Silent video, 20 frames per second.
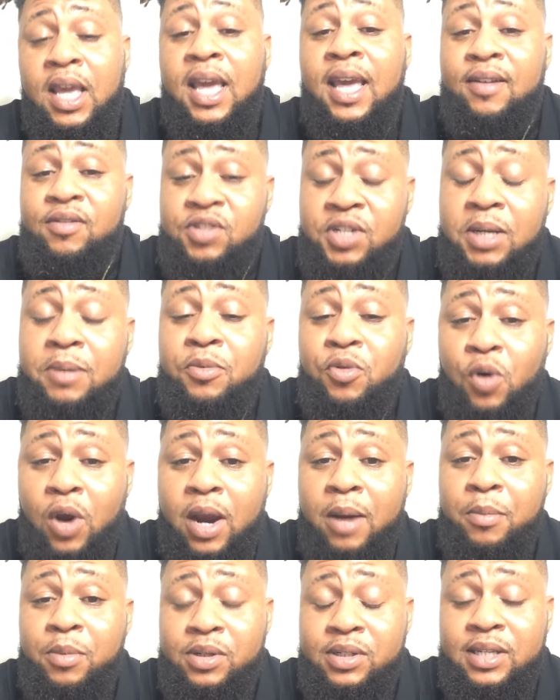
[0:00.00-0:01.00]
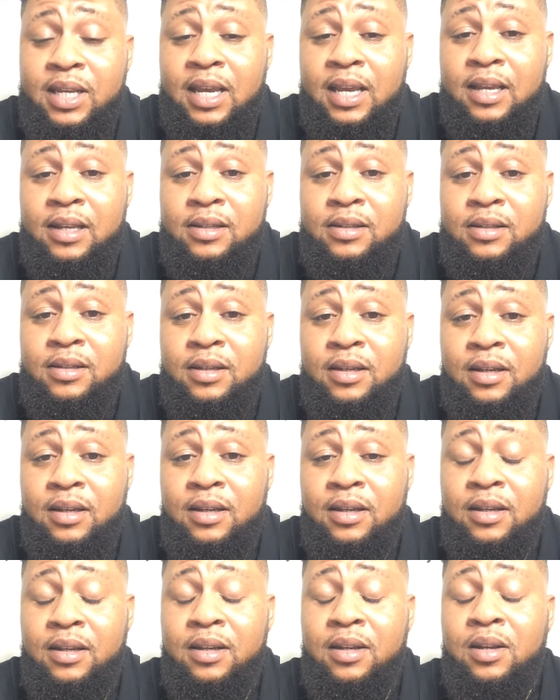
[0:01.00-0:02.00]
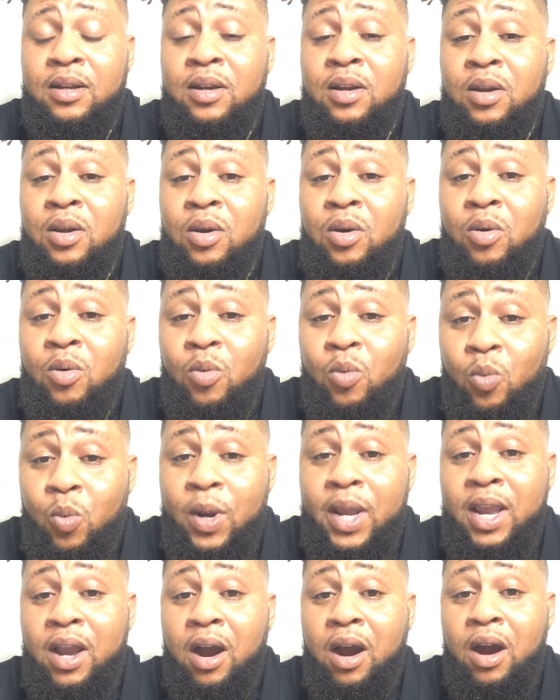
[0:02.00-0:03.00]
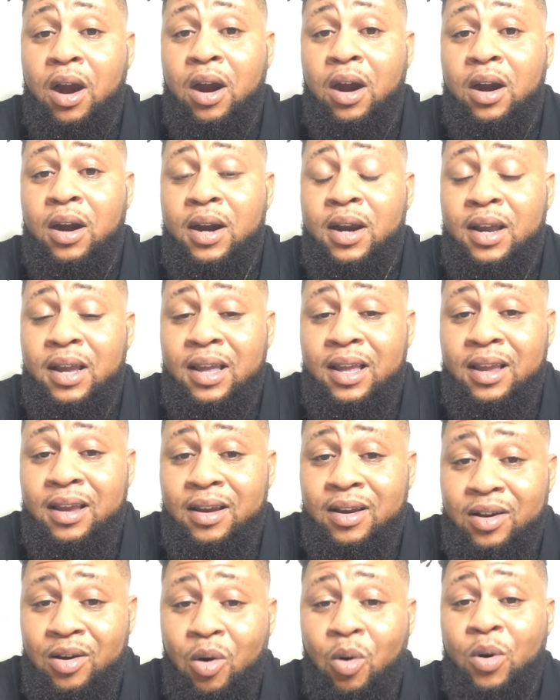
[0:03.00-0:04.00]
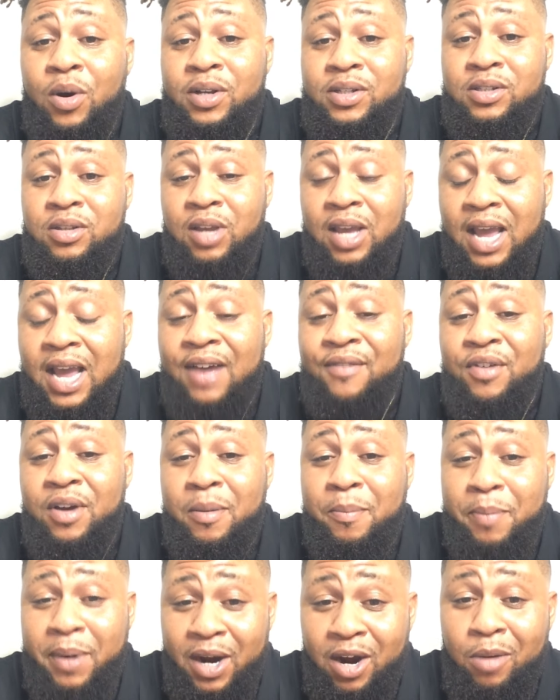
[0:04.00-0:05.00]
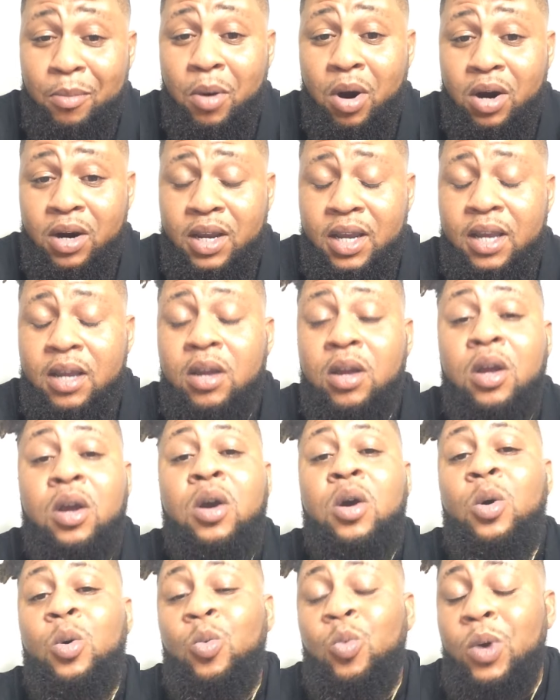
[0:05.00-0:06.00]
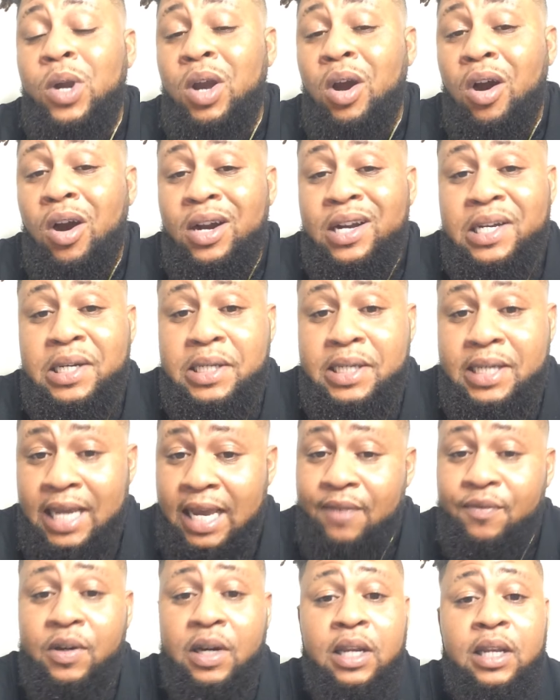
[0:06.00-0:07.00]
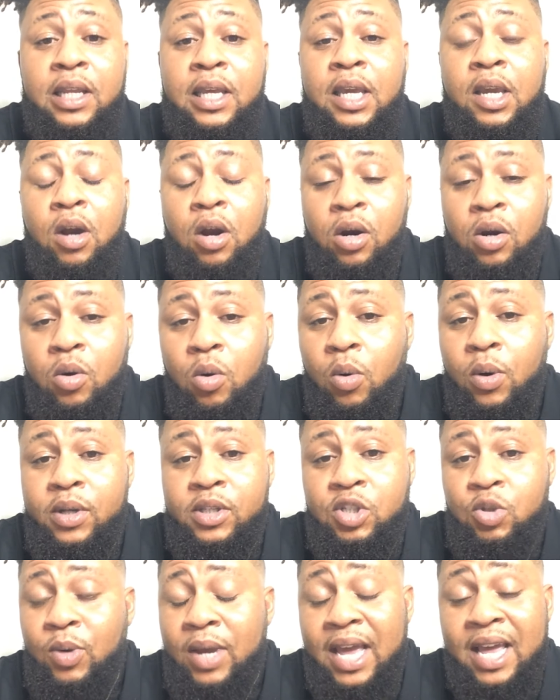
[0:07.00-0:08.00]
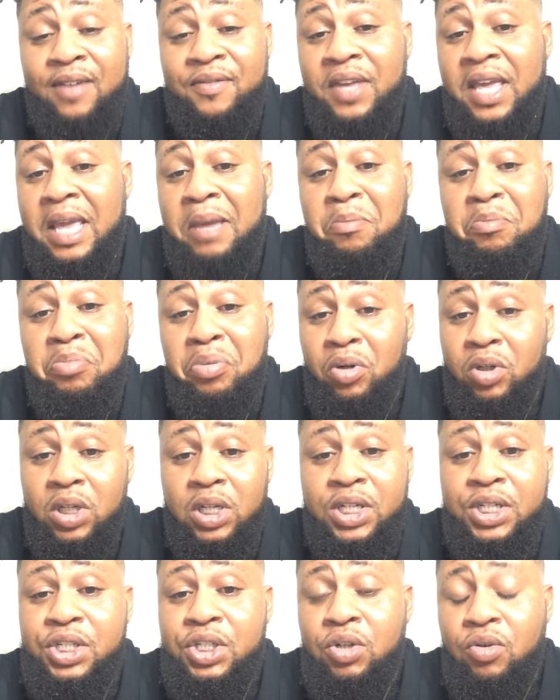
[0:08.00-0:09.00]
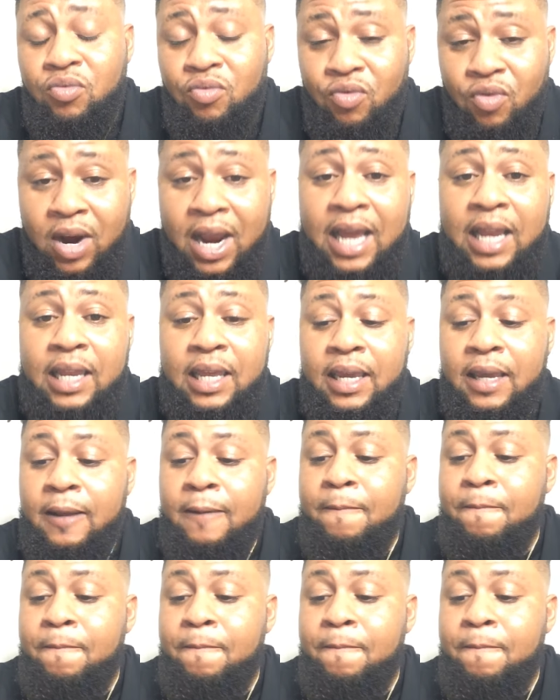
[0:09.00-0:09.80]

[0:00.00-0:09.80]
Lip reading: If Jim Cramer says we are going to have a bear market, we are definitely are going to have a bullish rally.